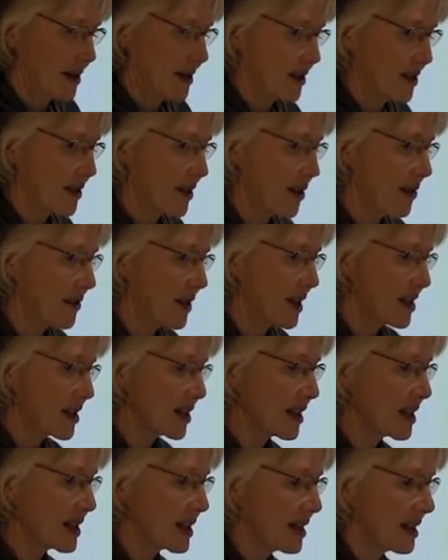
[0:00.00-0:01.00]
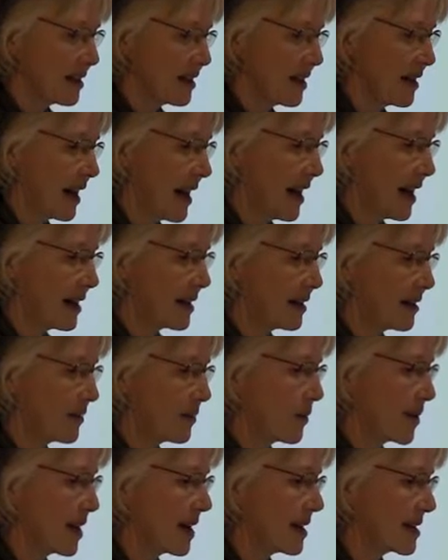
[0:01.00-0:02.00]
So this
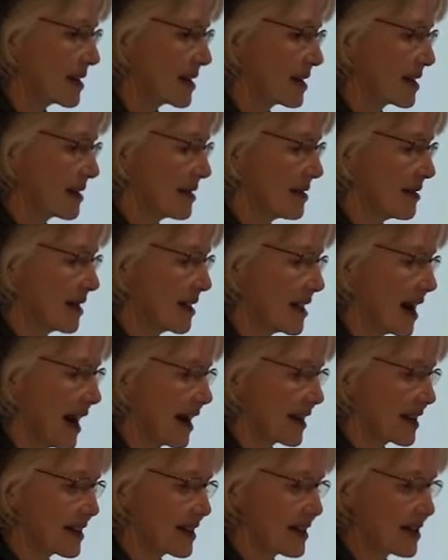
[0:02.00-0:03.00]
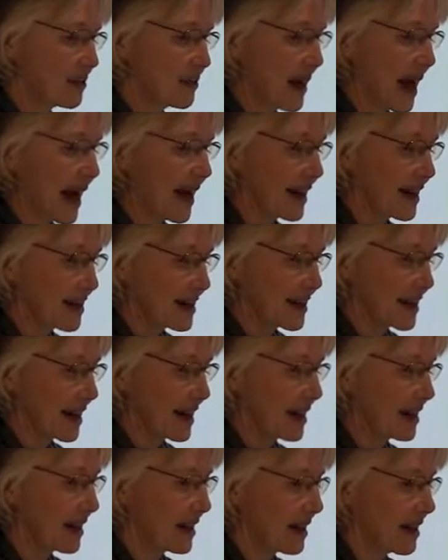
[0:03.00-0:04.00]
then was the next magazine